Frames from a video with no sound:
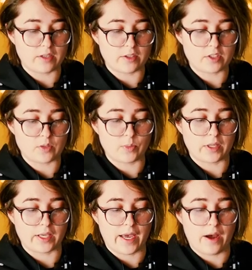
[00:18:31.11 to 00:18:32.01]
It could just be
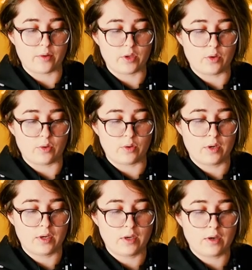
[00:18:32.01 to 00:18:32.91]
like how you
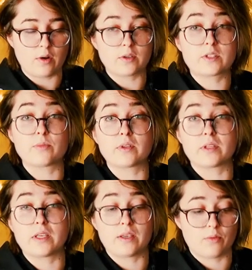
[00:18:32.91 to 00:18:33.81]

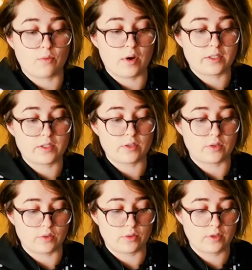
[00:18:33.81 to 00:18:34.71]
ultimately want
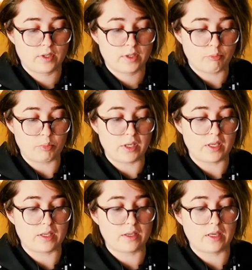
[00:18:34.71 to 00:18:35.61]
to
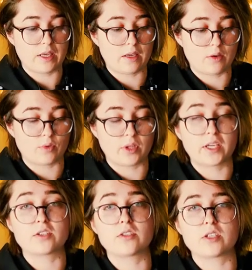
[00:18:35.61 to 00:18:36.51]
be in
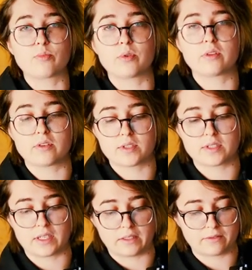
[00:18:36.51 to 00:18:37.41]
relationship with
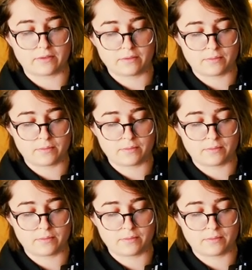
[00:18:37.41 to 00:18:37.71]
yourself.